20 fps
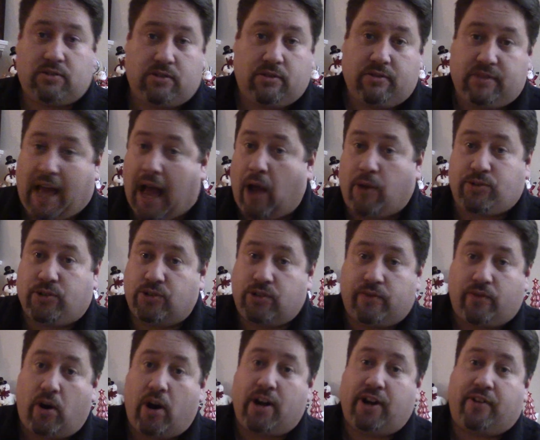thousands
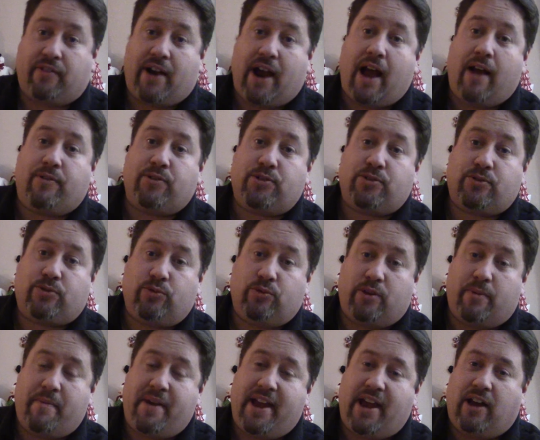of autographs through
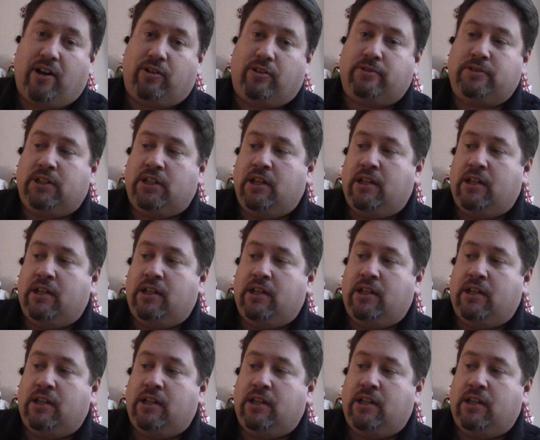the mail,